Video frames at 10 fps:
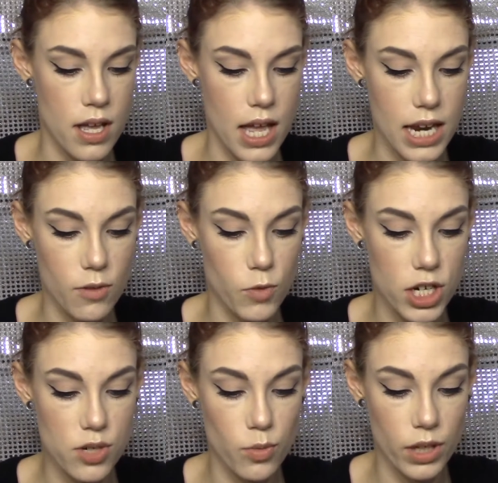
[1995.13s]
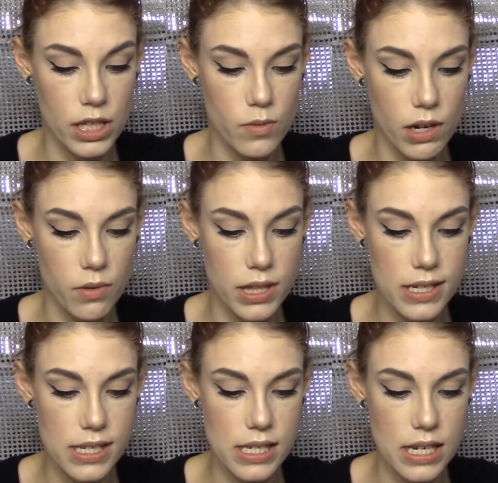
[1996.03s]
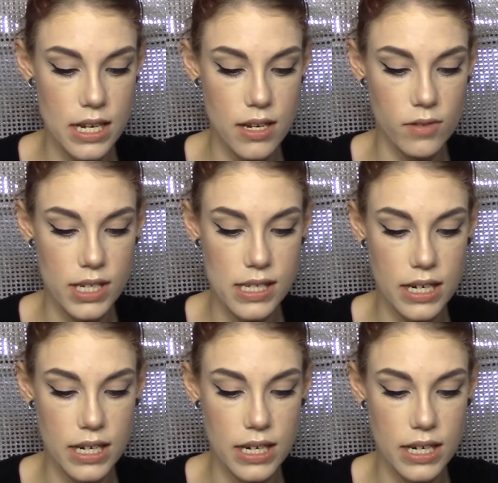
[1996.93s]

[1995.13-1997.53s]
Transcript: And it works really well with the City